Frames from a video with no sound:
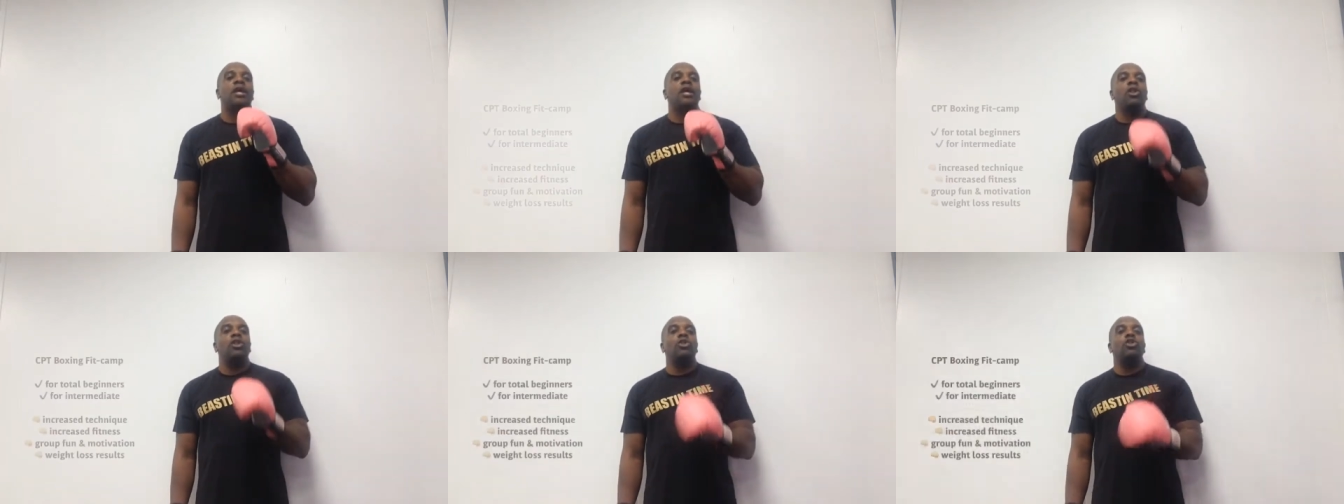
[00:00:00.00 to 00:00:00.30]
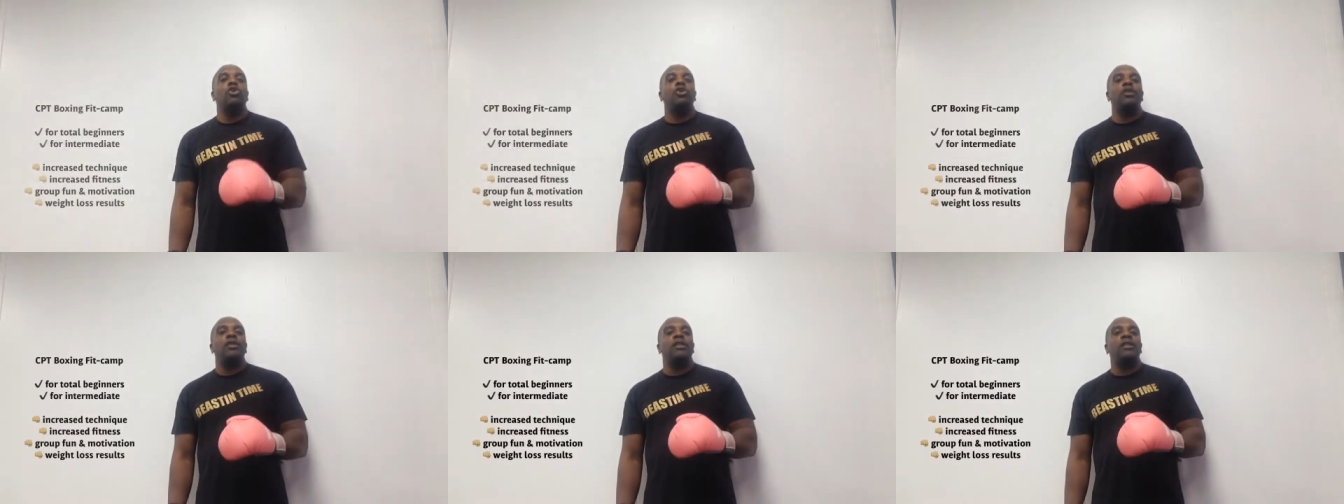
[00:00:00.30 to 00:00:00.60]

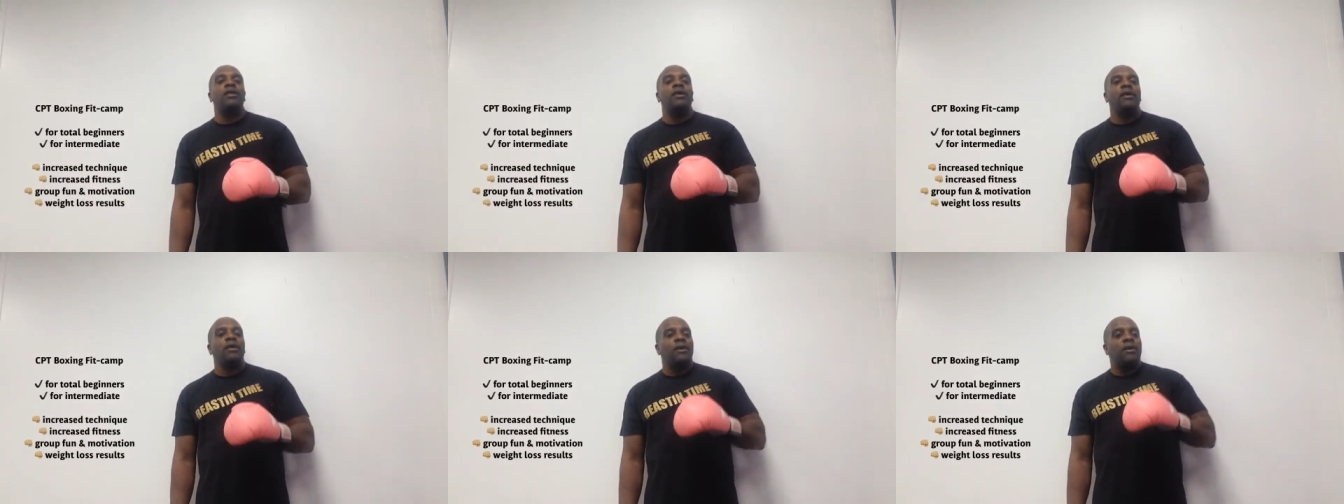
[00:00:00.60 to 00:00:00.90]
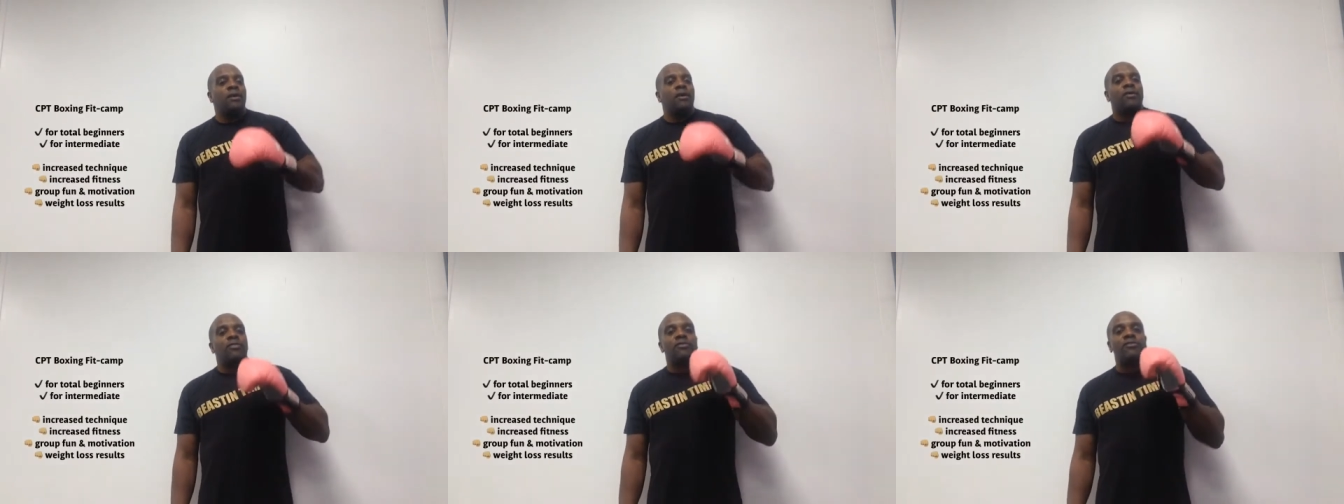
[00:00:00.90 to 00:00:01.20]
learning
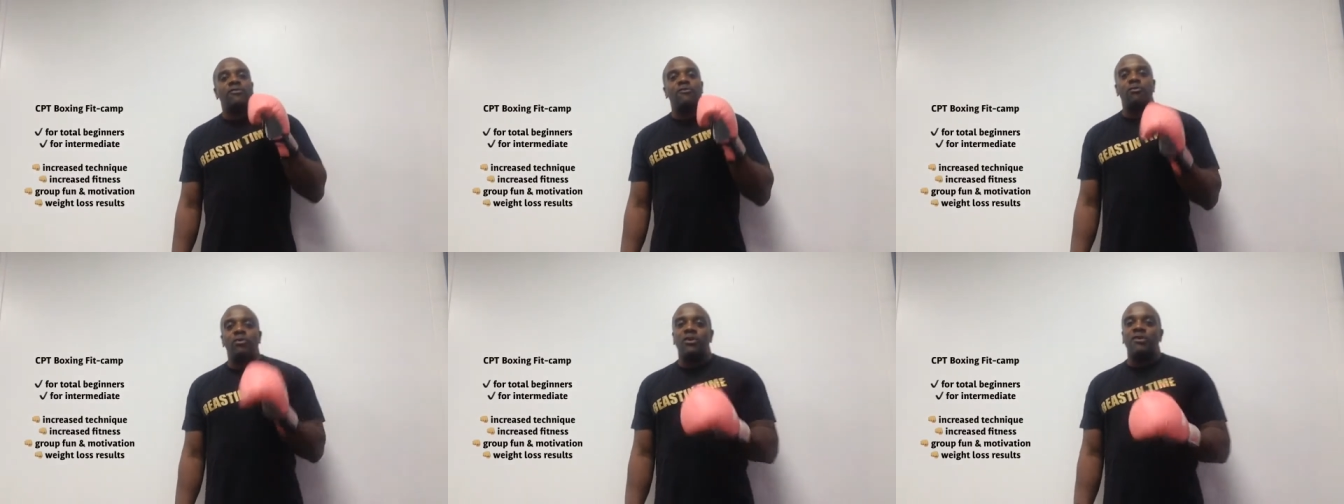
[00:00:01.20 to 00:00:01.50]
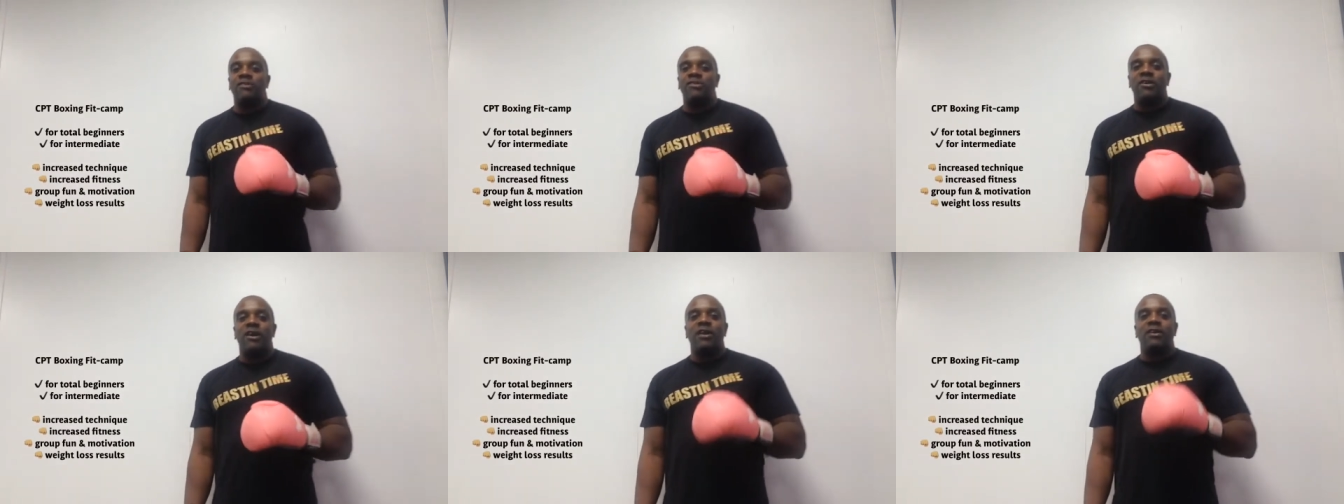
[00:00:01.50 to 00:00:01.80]
the sweet
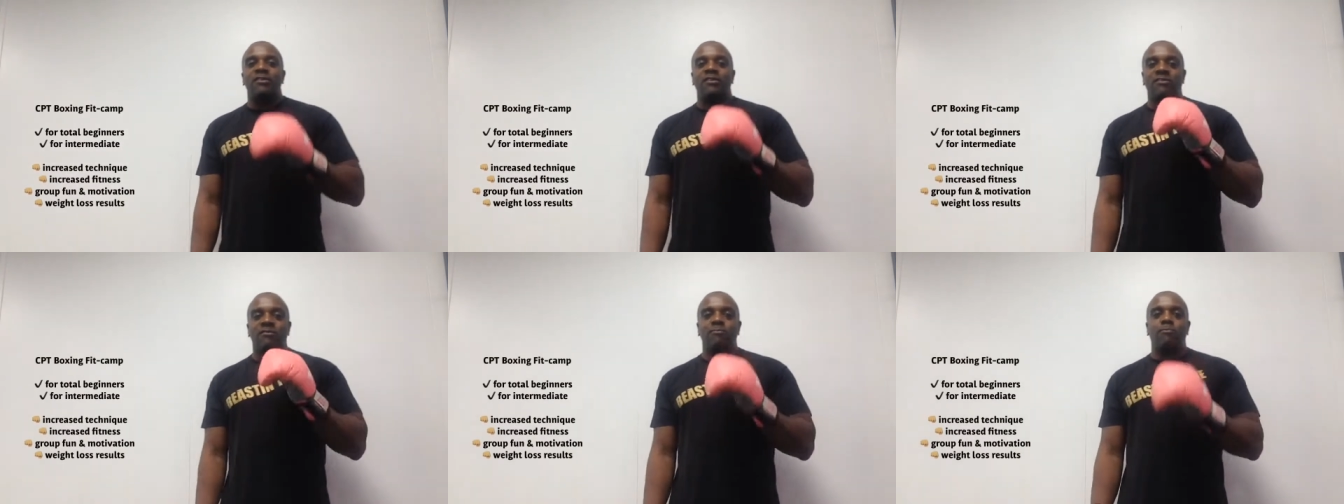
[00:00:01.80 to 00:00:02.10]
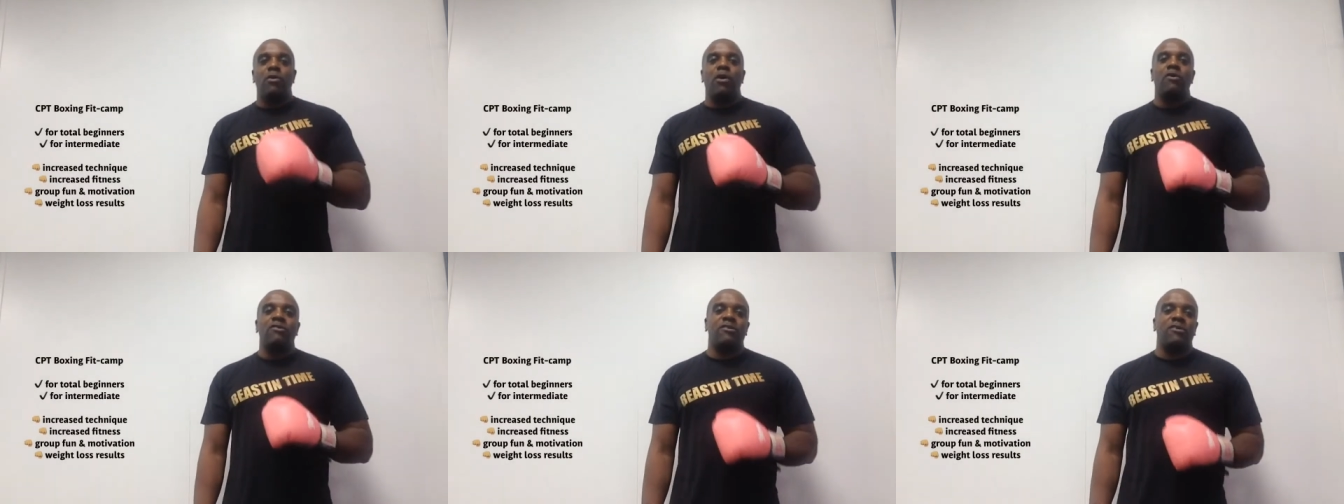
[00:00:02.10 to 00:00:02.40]
science of
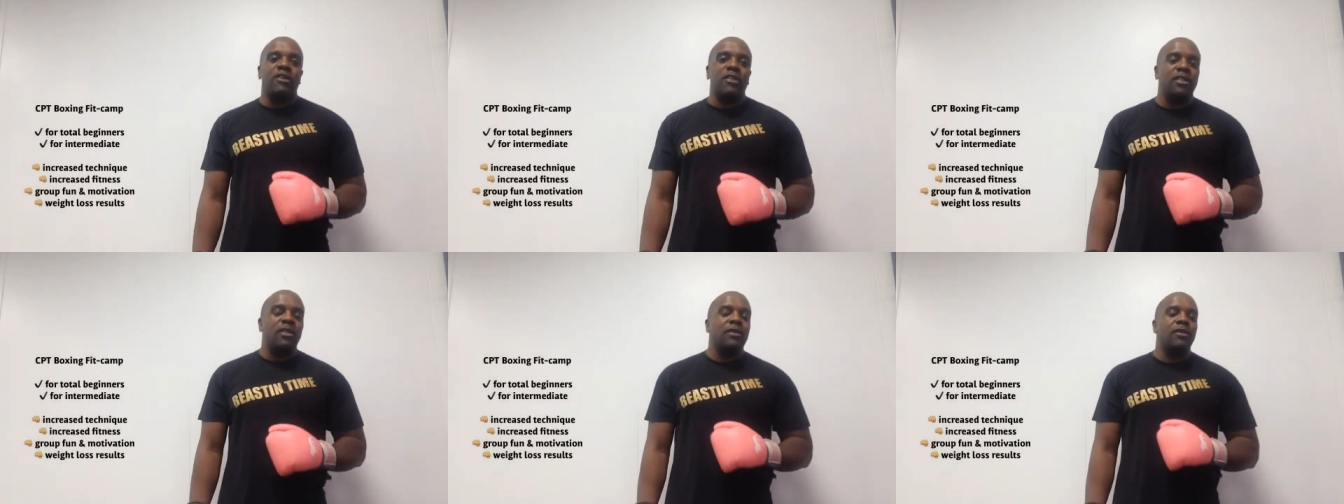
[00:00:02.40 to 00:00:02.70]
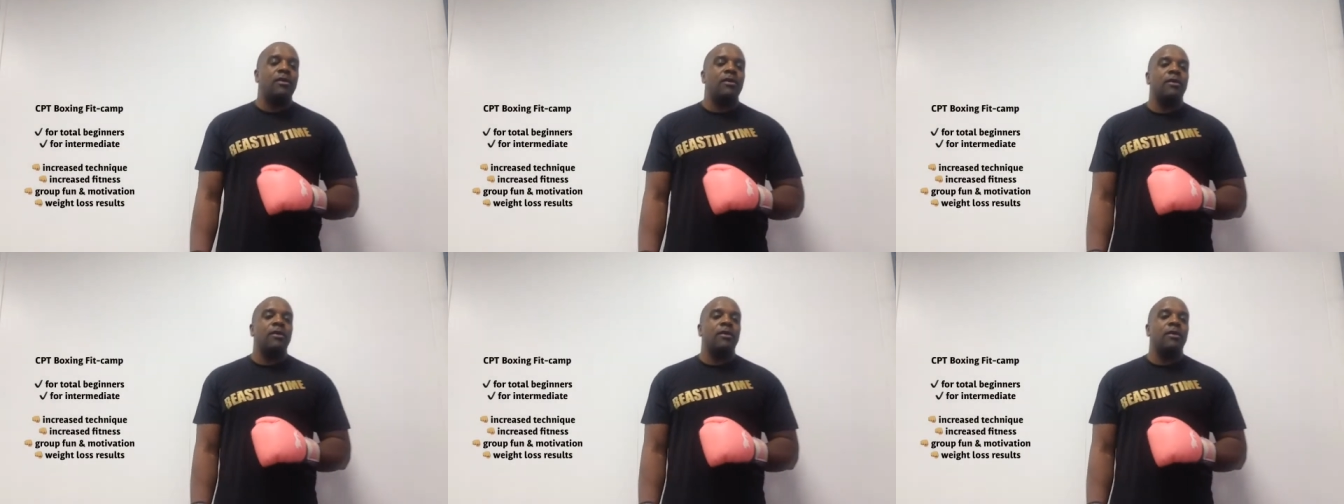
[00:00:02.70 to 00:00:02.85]
boxing,